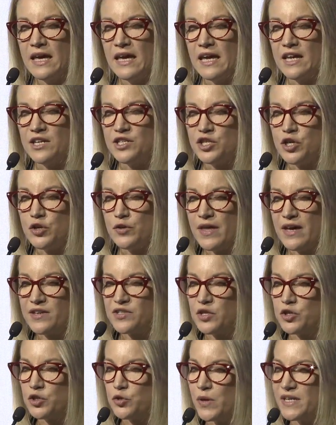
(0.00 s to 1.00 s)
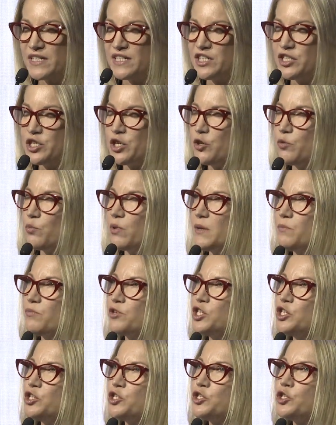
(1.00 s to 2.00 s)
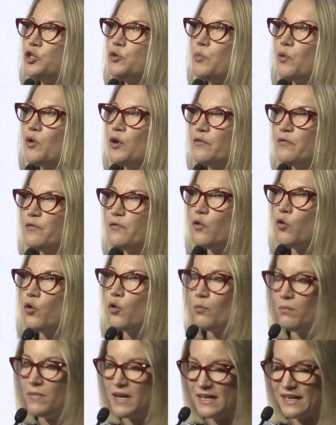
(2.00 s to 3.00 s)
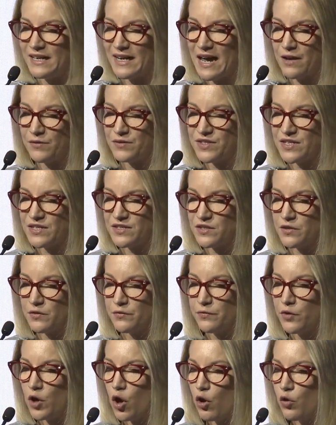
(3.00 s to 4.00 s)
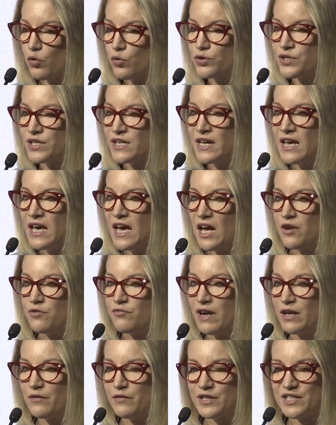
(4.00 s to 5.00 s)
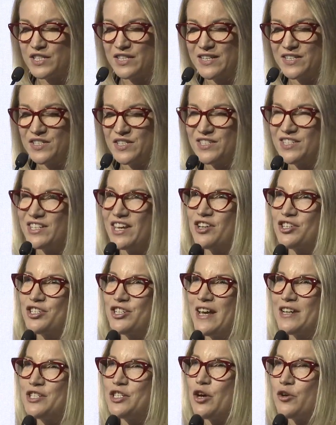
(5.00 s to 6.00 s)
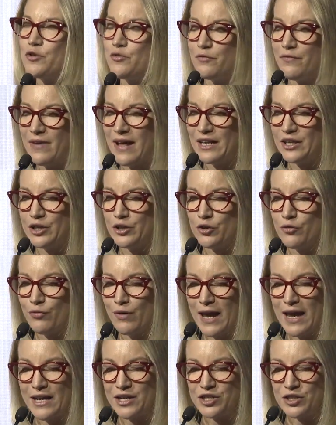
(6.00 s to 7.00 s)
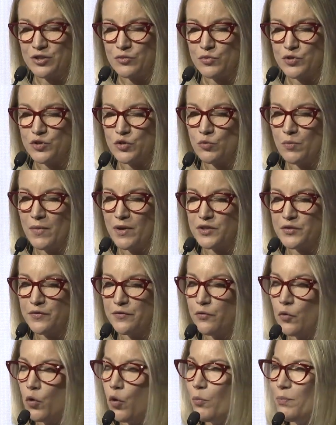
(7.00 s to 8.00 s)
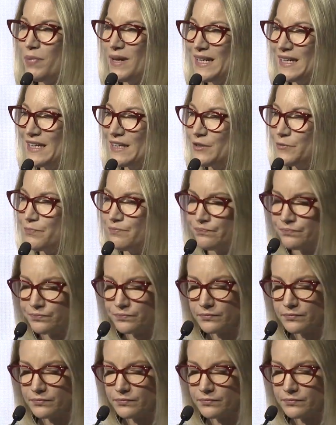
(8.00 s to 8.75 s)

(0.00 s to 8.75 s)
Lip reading: In 2022, we produced 2.4 million ounces of gold, and relevant to this discussion, our total value creation was almost 4 billion.